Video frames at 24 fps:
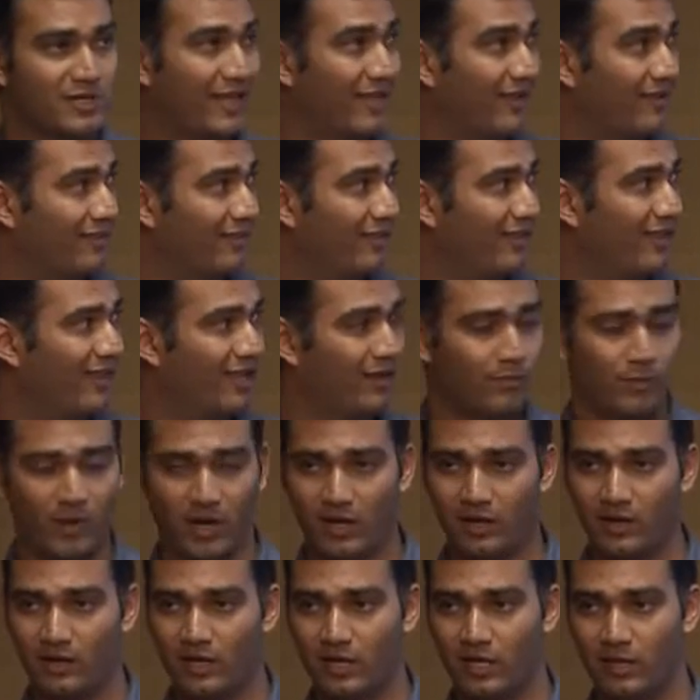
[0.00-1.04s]
like name
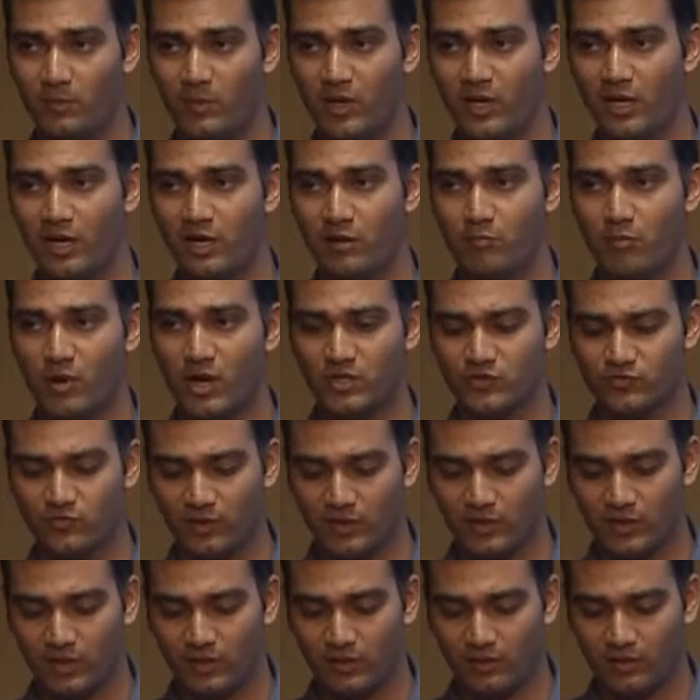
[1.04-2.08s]
and email and
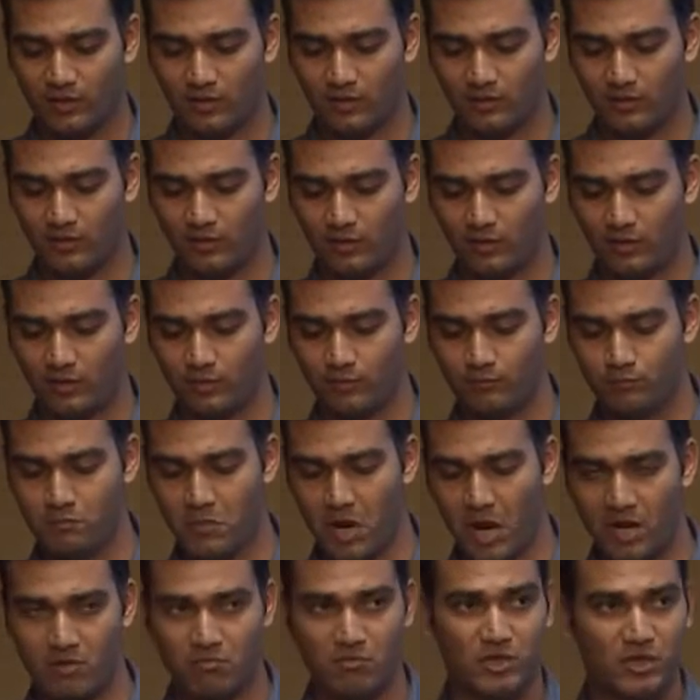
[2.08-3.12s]
password that
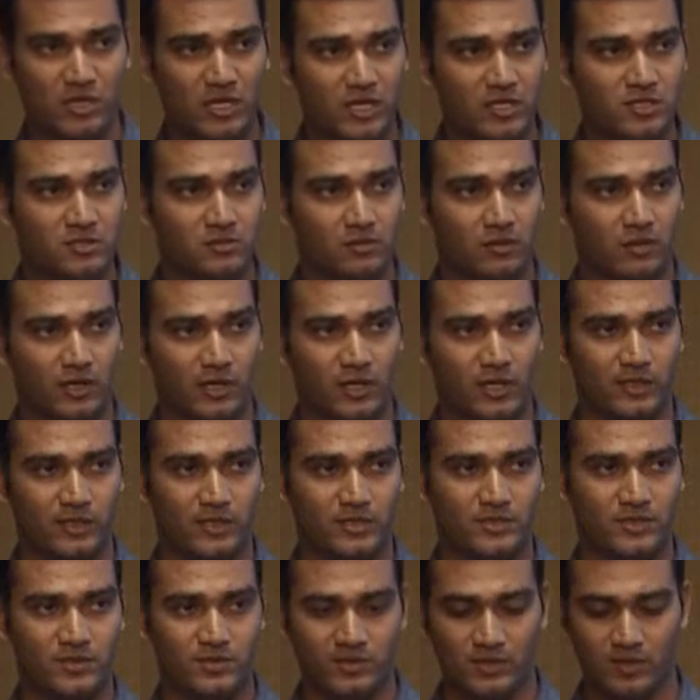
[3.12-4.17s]
admin needs to create
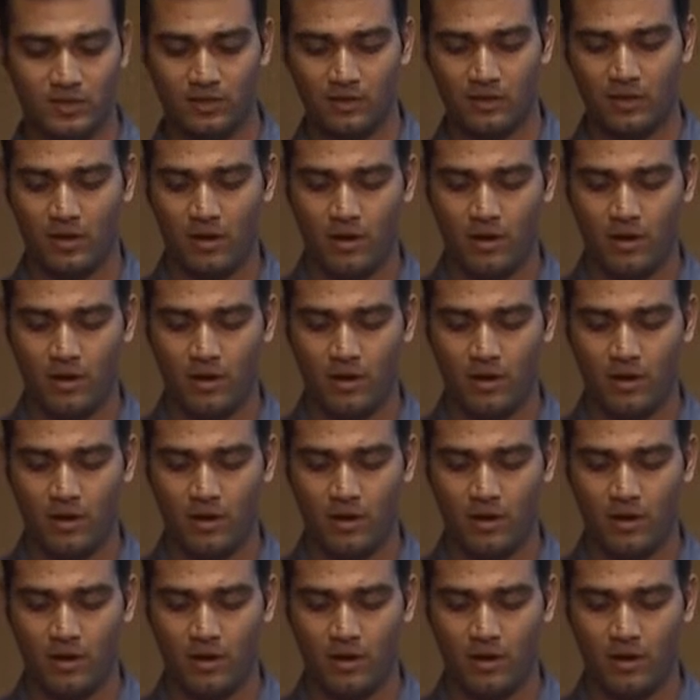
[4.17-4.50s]
this user.